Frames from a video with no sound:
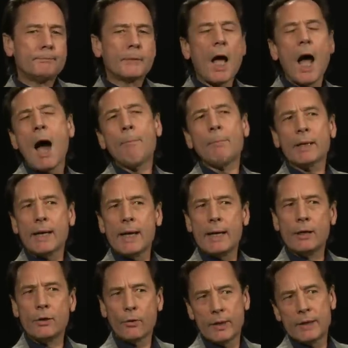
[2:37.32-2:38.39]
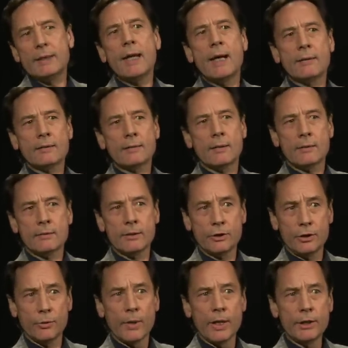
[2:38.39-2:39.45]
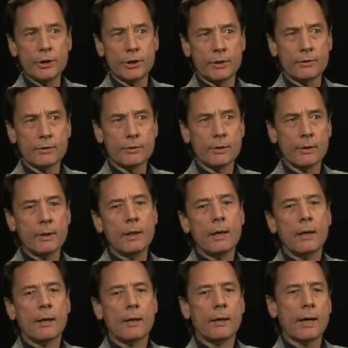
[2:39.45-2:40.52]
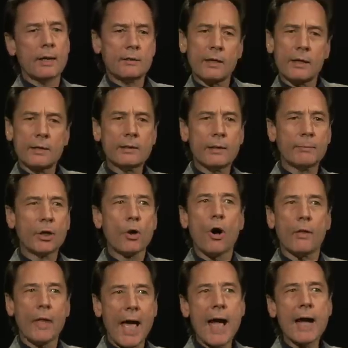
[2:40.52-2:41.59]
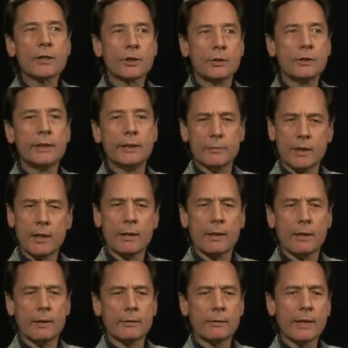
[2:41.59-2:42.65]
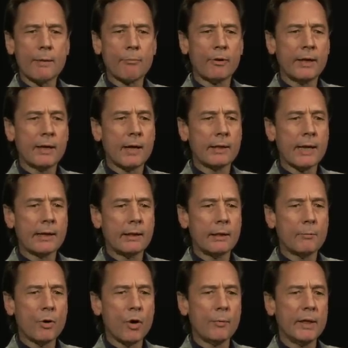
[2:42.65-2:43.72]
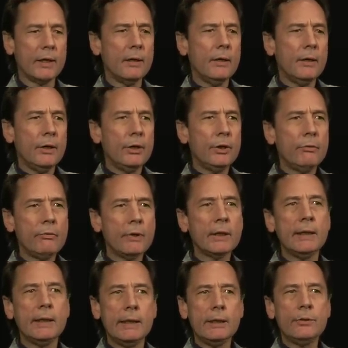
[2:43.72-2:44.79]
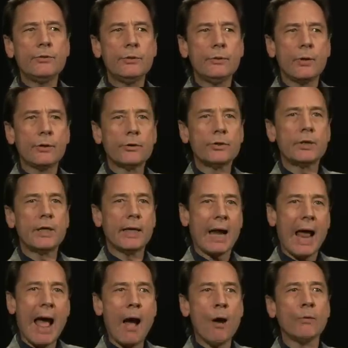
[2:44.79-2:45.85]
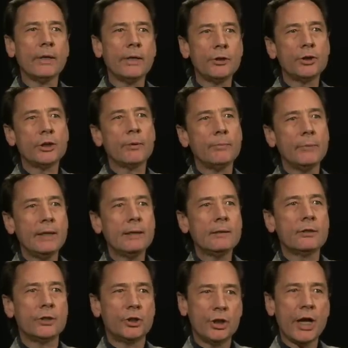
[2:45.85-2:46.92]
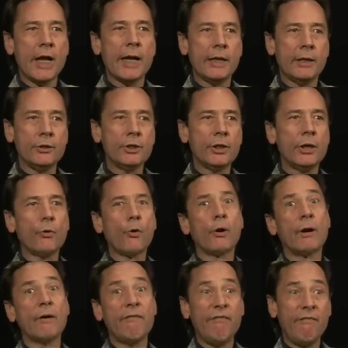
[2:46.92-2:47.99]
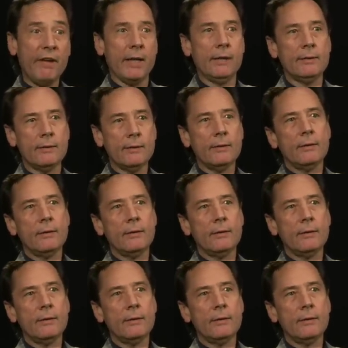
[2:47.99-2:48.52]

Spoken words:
complicated or intense situations, I study something called action teams. I'll elaborate on that in a moment. You really need to understand how leadership needs to change in order to fit